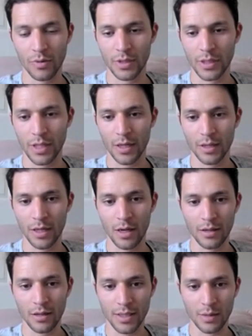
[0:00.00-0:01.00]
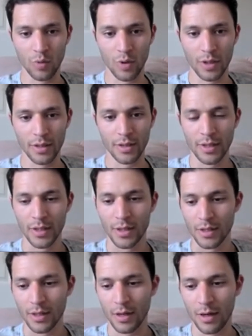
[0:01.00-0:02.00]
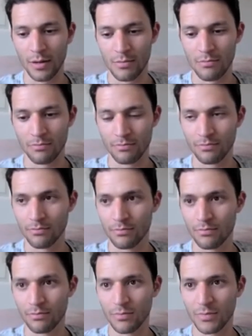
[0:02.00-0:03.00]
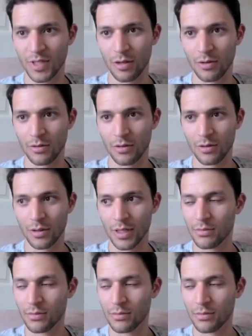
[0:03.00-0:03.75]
When God calls someone, um, you know, you look at